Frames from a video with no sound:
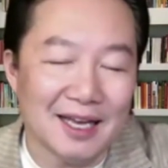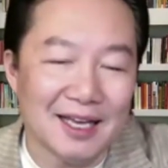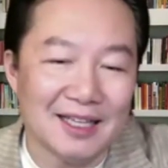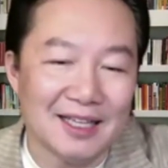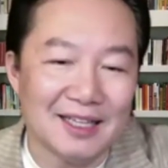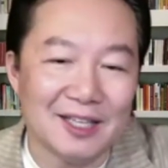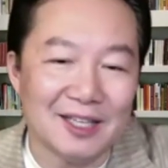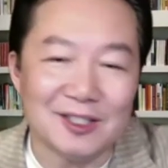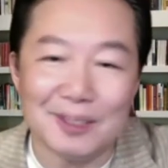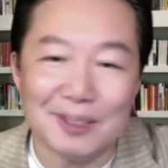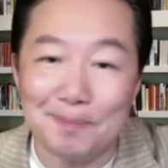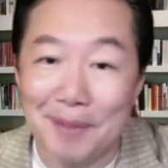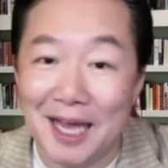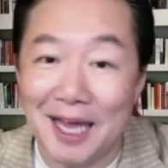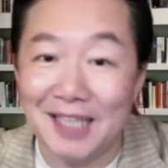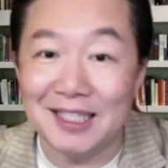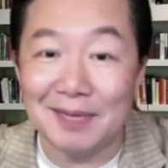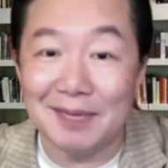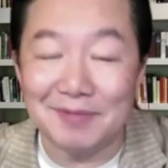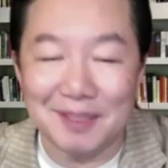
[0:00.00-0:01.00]
there's a
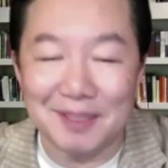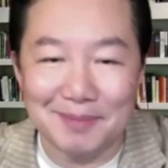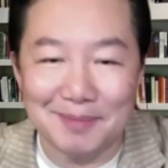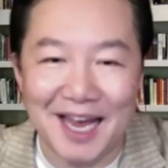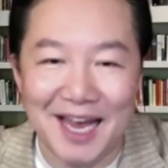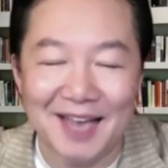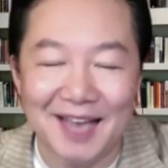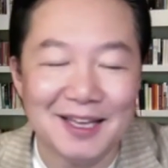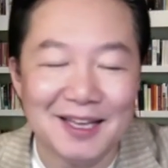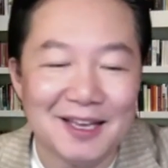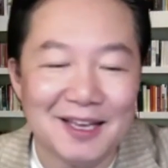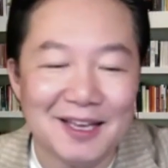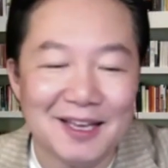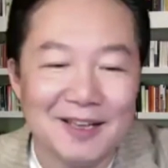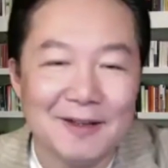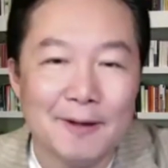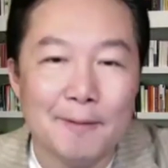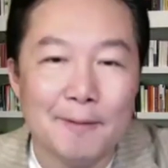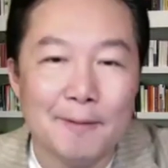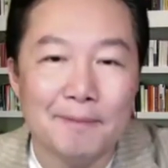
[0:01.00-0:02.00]
pent up demand,
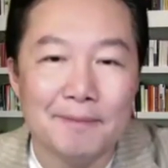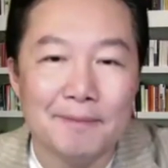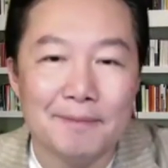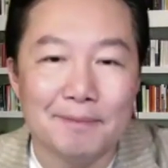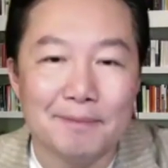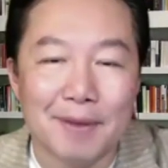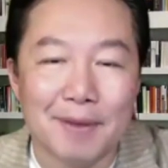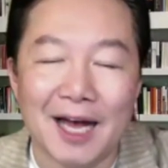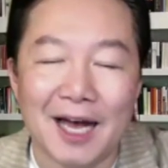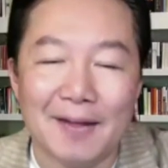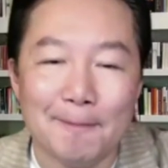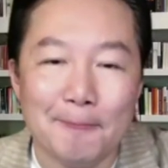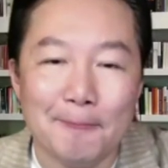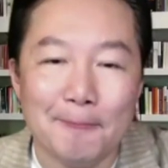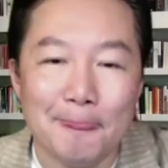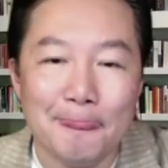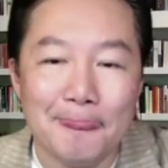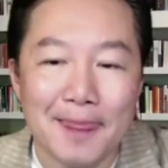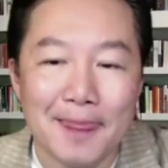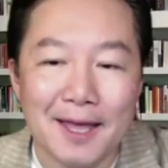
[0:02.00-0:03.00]
but
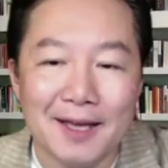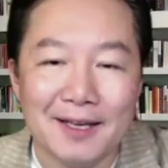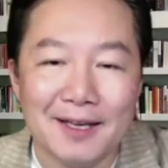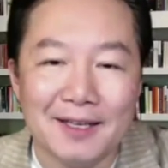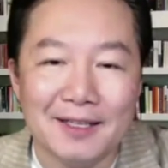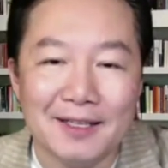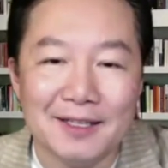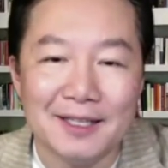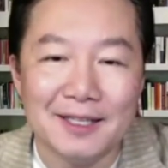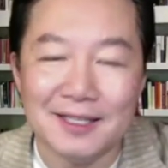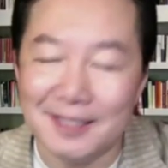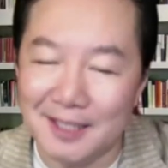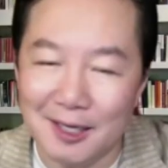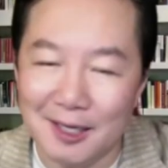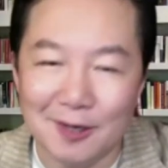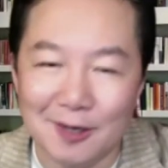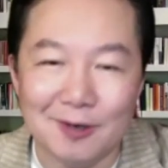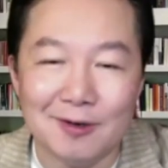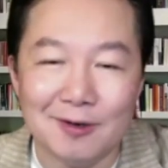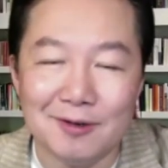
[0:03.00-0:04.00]
there's
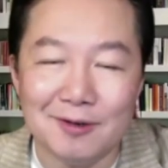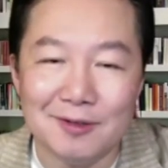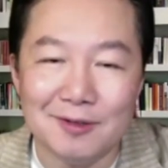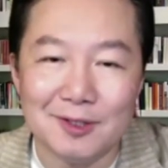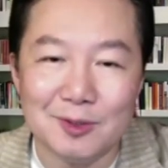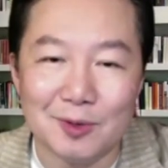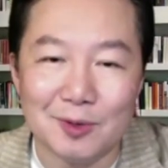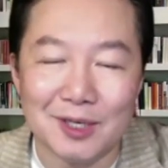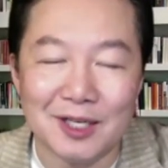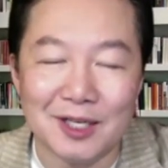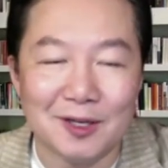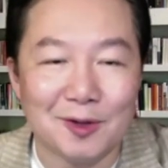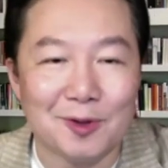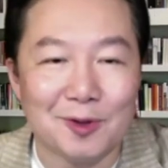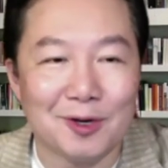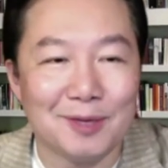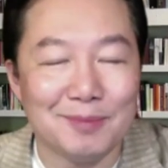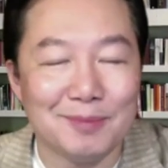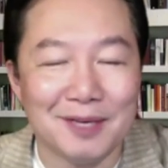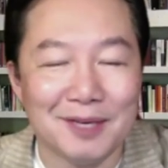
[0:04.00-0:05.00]
still 20 to
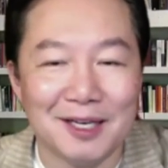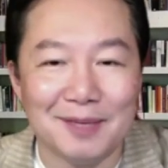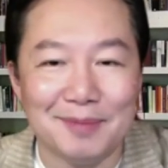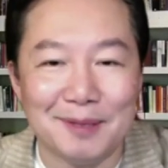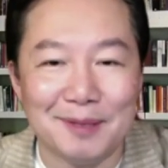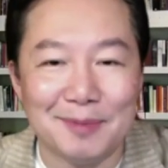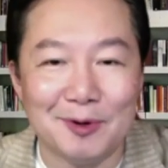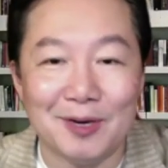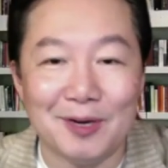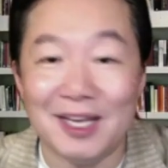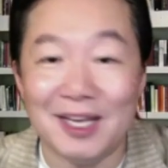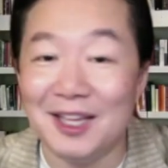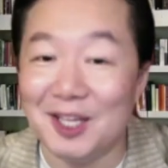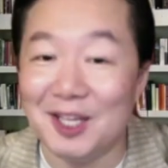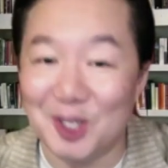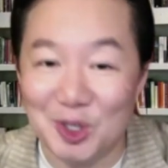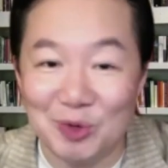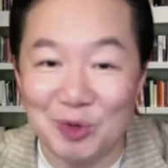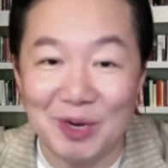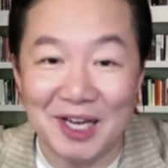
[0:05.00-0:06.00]
30 million people in the
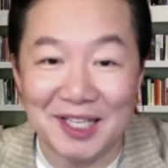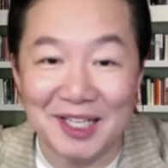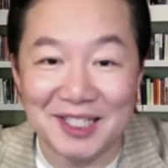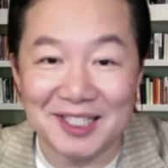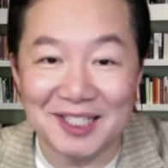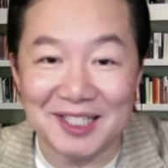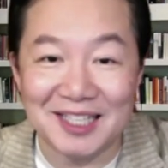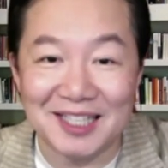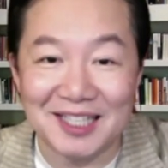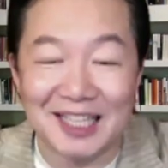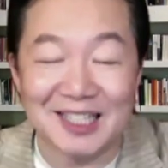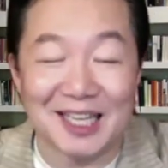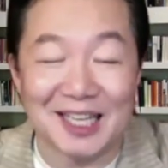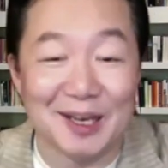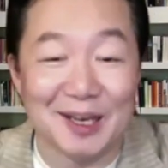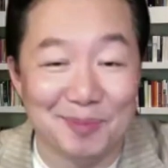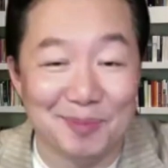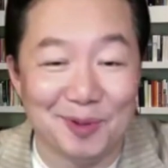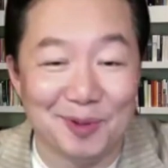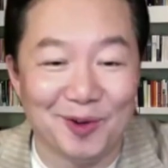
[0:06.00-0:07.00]
US that's
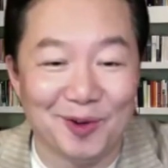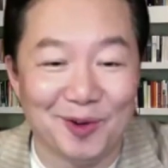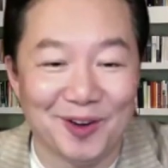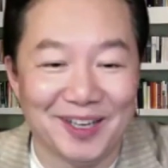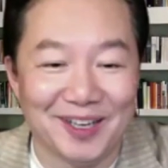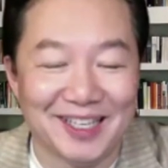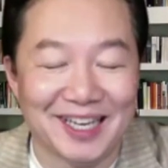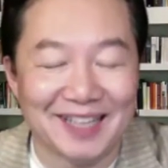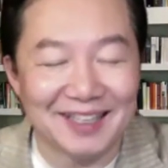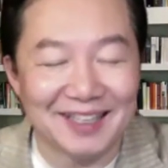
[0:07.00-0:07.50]
unemployed. And